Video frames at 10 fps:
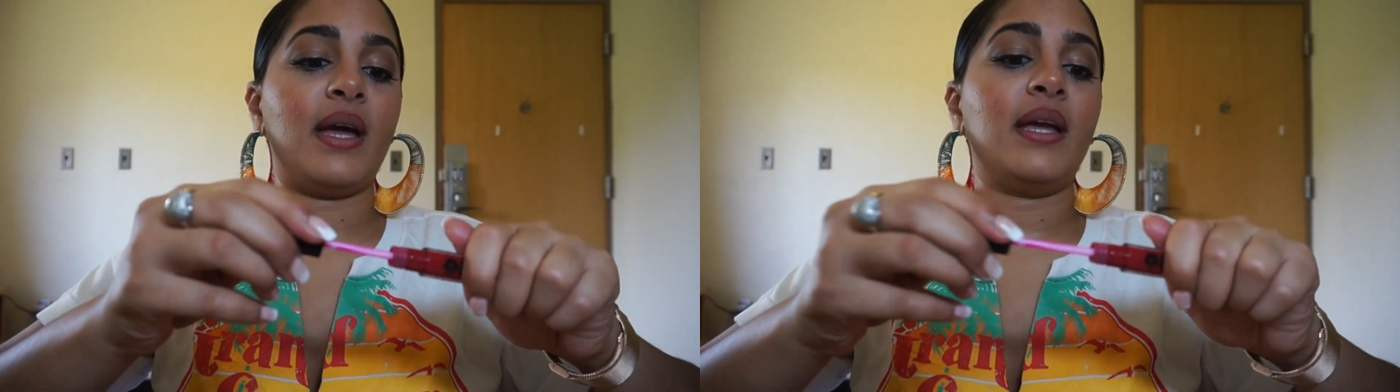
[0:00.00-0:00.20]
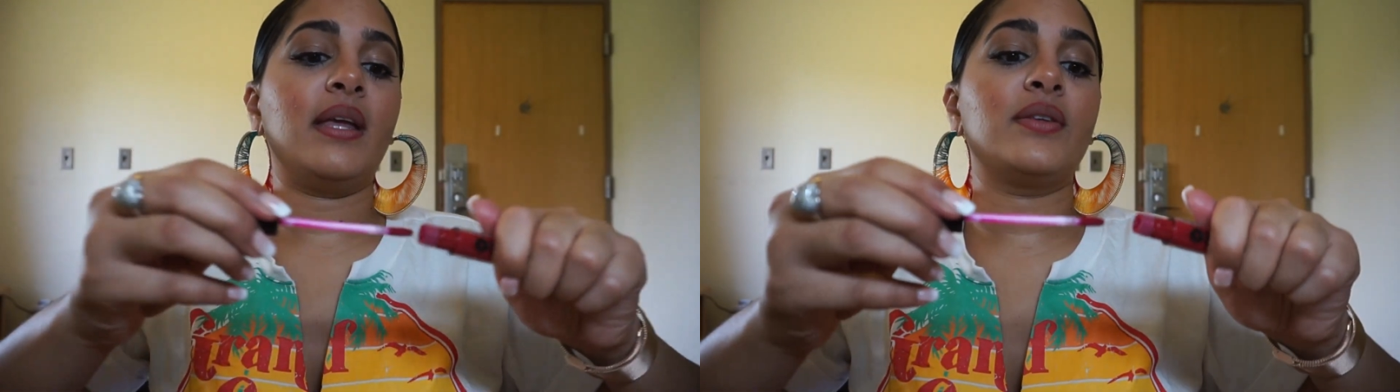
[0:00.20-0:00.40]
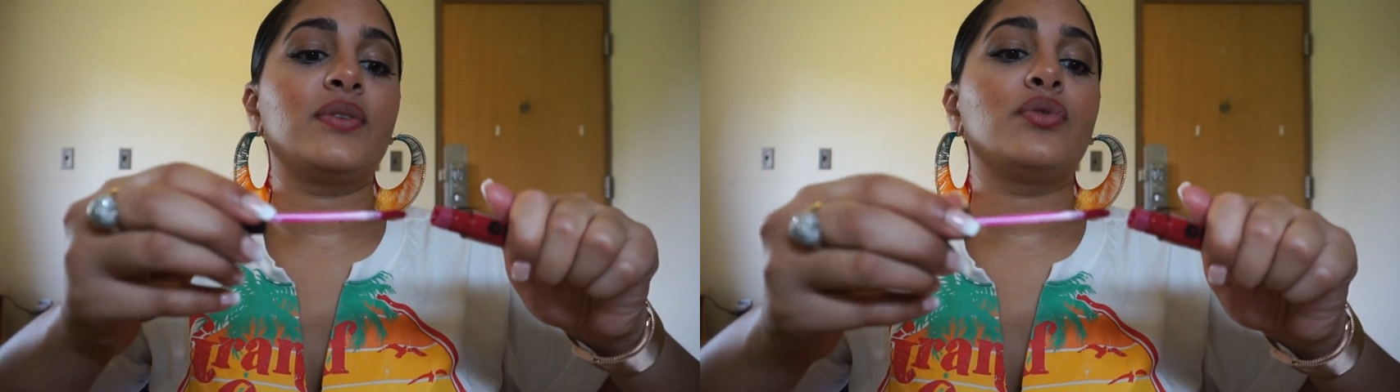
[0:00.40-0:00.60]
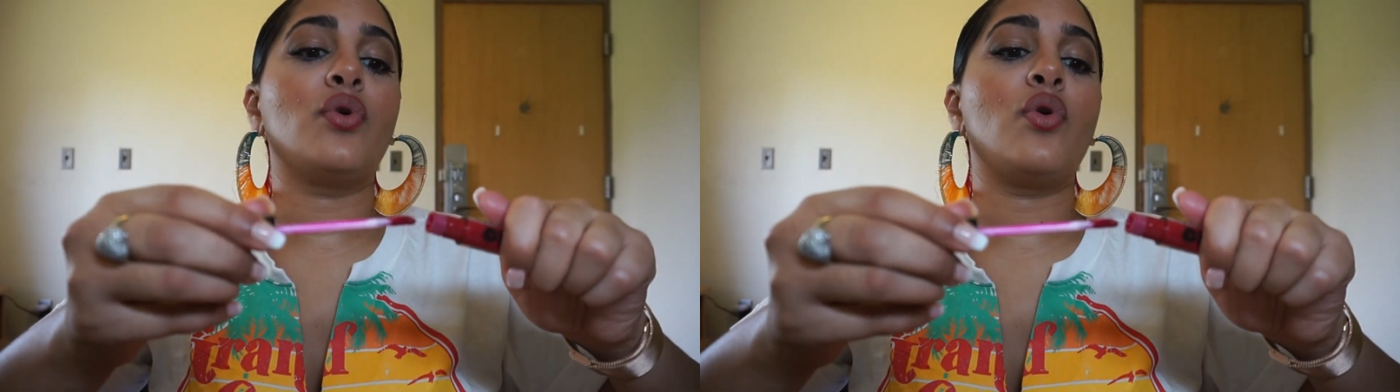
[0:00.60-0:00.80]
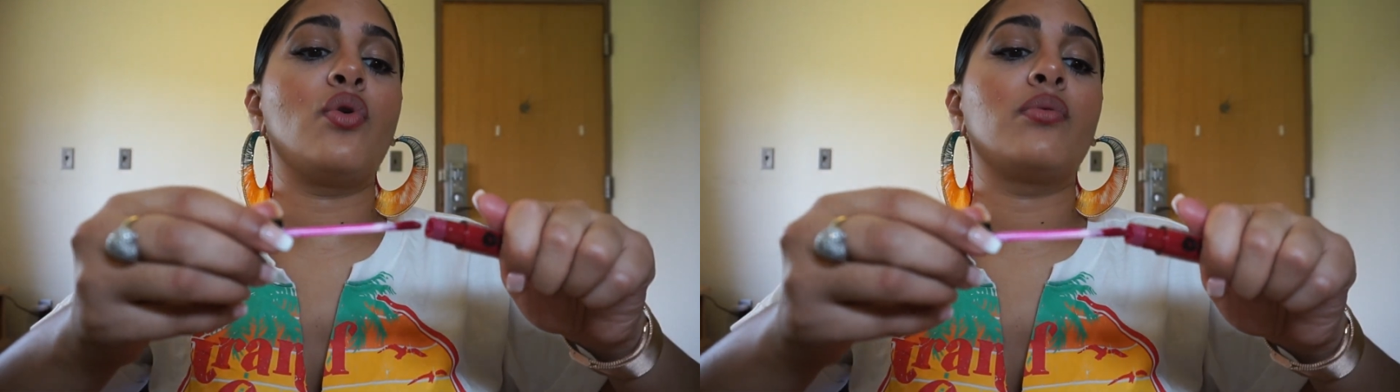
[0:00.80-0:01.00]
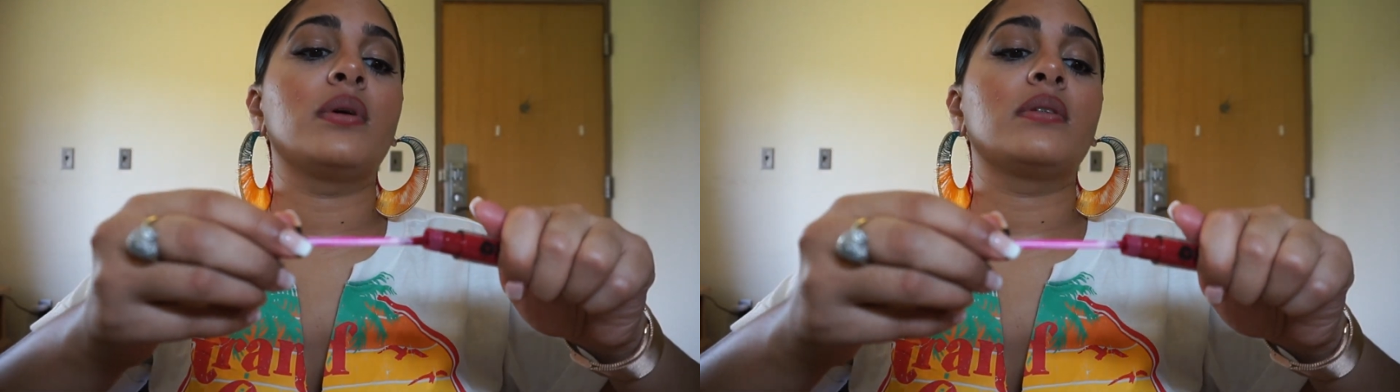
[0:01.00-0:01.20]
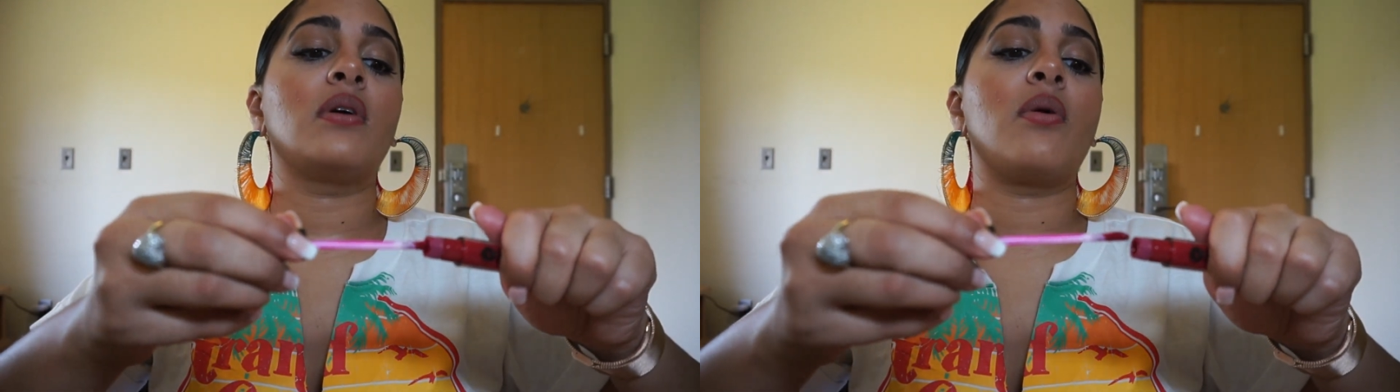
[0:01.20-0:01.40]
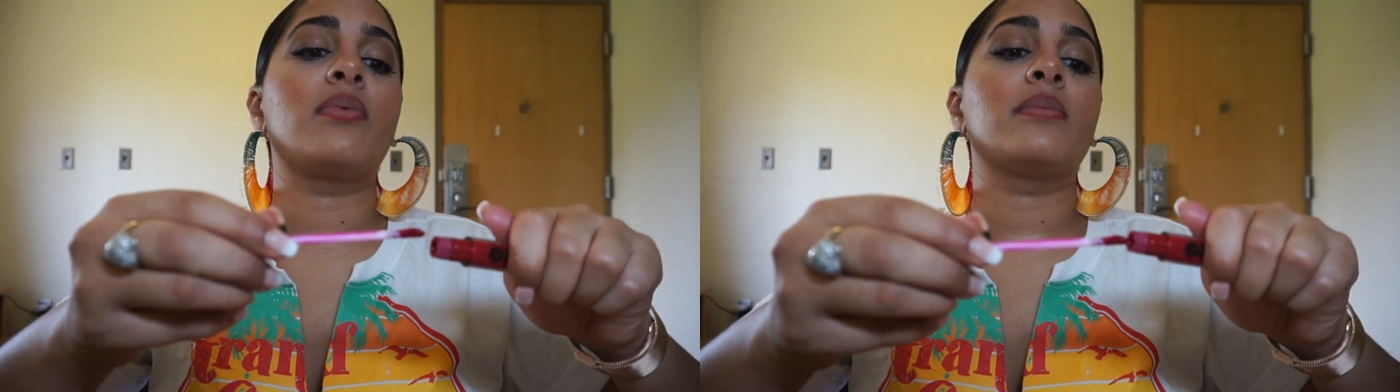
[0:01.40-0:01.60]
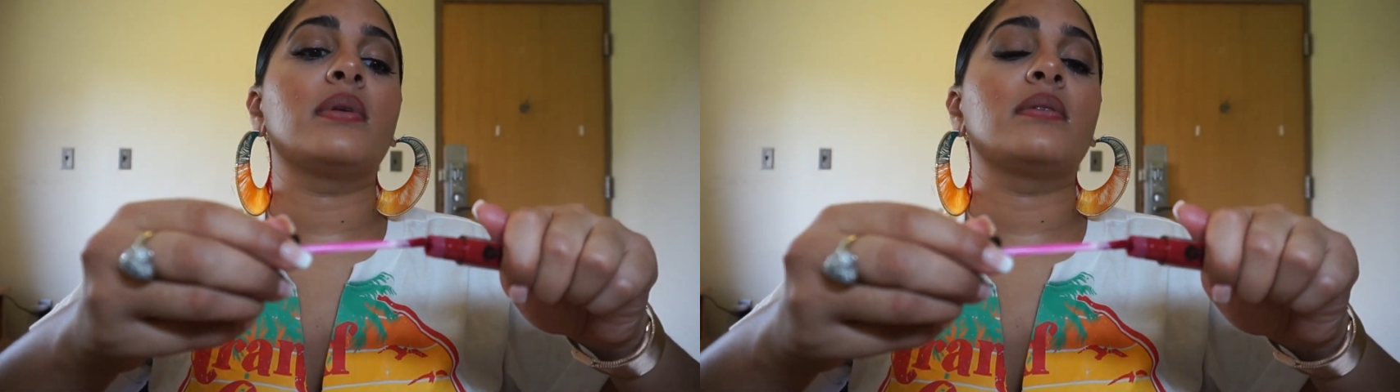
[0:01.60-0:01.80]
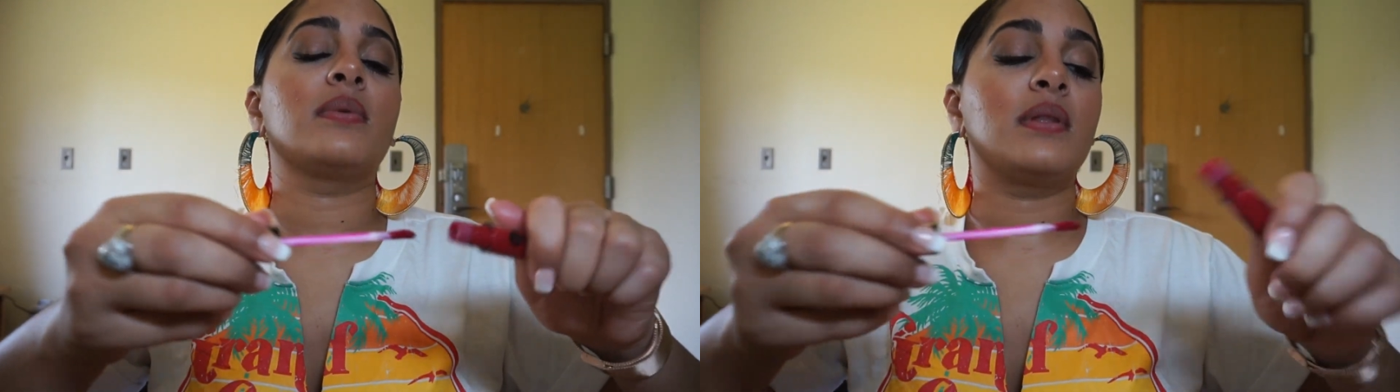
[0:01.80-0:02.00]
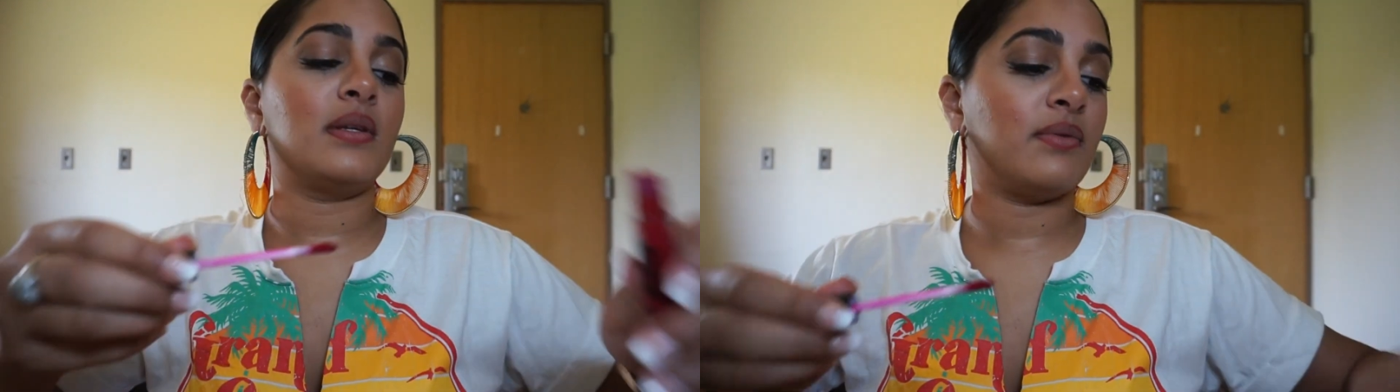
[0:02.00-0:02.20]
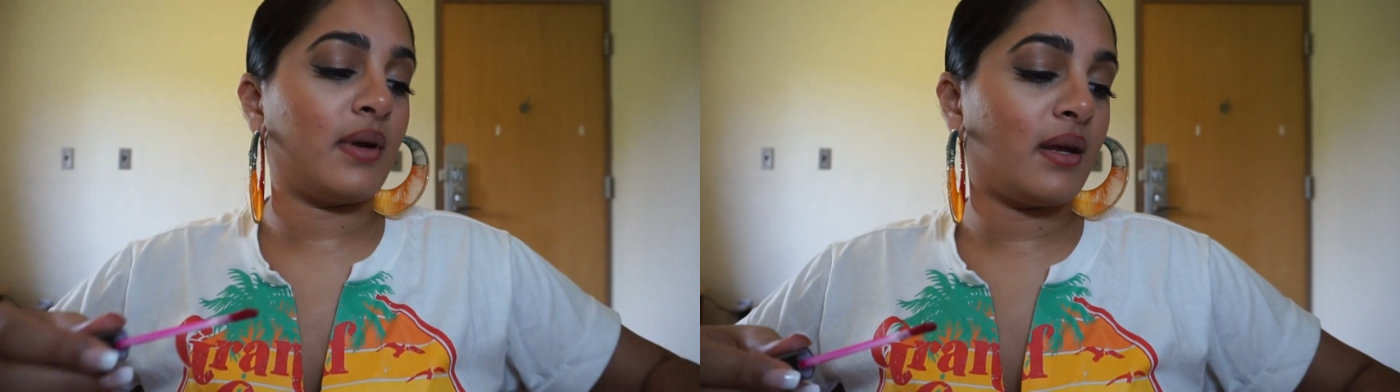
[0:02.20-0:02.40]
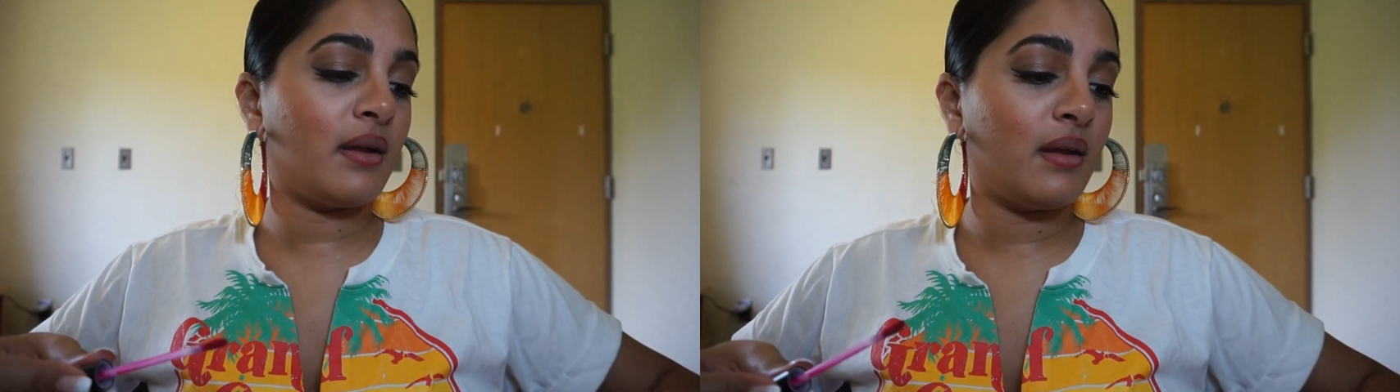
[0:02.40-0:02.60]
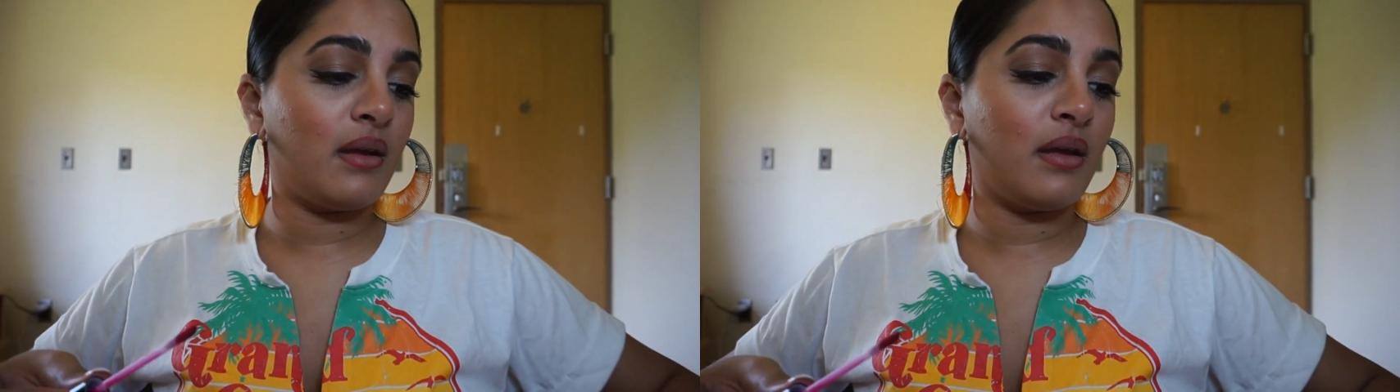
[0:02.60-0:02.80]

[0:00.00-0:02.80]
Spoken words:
I get so much compliments with this red.